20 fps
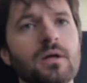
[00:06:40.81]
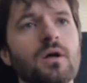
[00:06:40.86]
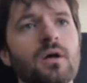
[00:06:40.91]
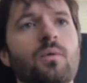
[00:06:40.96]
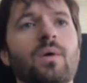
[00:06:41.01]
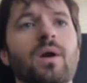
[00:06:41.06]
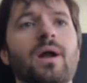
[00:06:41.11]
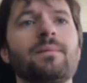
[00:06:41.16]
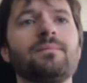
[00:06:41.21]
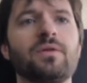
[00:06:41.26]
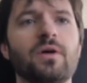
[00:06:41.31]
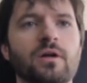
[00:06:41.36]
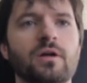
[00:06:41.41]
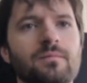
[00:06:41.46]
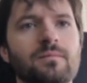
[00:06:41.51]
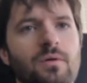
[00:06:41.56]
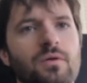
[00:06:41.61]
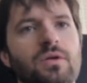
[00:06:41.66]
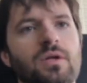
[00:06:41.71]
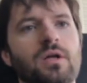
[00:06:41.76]
What I'm talking
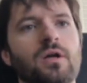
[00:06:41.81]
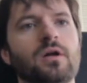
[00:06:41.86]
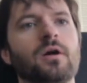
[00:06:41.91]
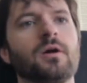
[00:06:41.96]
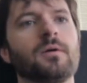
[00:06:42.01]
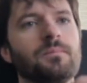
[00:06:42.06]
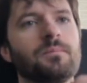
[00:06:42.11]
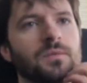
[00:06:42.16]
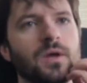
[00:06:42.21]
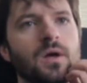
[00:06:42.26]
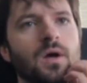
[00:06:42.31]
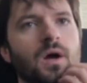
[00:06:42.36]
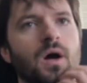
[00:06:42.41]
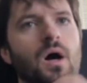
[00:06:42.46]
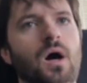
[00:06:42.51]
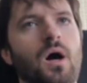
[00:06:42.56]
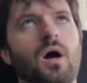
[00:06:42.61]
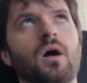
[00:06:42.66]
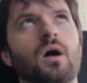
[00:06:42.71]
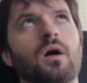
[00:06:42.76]
about here
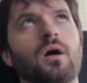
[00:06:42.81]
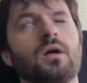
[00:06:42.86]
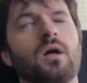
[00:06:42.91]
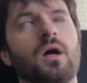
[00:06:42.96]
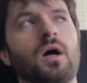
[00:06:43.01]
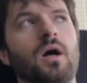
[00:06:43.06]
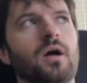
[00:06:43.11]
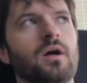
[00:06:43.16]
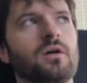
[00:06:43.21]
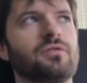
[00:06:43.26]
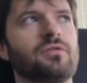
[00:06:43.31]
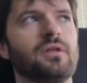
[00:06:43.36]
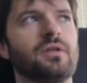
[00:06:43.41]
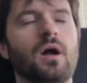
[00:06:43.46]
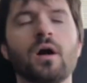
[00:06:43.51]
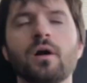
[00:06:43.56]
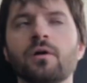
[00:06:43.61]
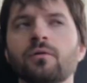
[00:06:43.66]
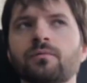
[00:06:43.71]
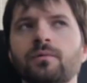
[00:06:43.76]
are cards that
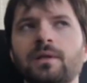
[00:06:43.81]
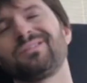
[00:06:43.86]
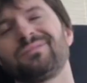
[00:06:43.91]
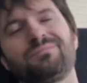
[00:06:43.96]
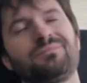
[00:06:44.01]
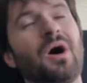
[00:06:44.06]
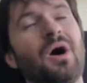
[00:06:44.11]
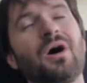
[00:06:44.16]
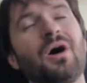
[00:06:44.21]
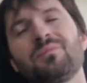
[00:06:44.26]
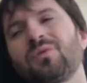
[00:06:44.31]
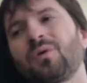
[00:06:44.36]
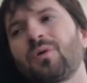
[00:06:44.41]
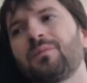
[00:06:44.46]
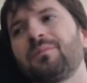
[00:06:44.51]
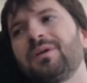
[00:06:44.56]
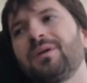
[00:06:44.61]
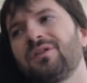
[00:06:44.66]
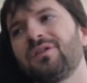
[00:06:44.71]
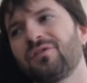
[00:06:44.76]
aren't really bombs or
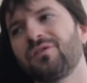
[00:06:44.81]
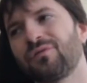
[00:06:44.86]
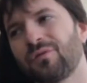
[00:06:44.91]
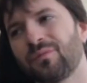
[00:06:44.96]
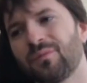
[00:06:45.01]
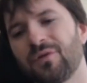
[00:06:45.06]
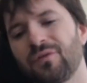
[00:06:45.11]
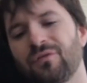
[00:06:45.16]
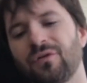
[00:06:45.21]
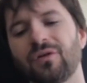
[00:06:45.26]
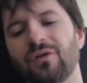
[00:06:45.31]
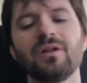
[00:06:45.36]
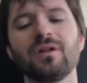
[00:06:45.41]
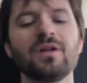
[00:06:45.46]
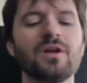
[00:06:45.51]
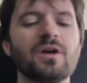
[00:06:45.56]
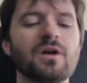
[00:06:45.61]
pieces of removal,